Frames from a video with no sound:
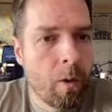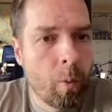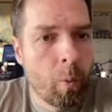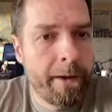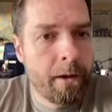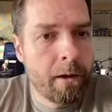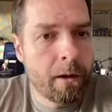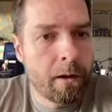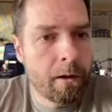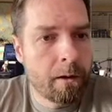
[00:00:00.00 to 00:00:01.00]
we
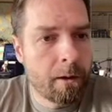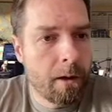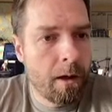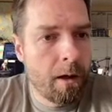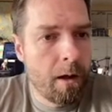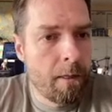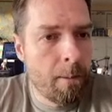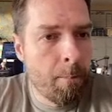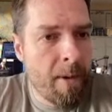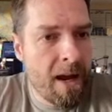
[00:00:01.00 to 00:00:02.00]
are on the
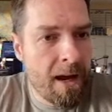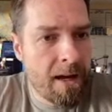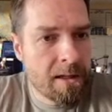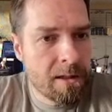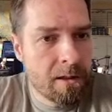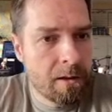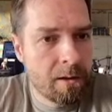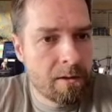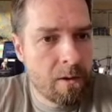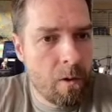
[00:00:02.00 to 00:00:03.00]
match.
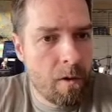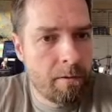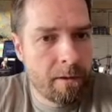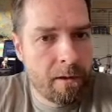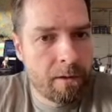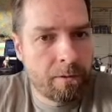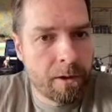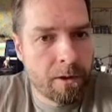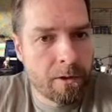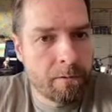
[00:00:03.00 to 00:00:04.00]
Let's go over this
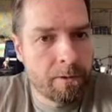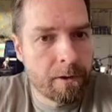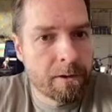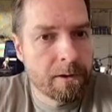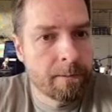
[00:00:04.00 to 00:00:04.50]
function first.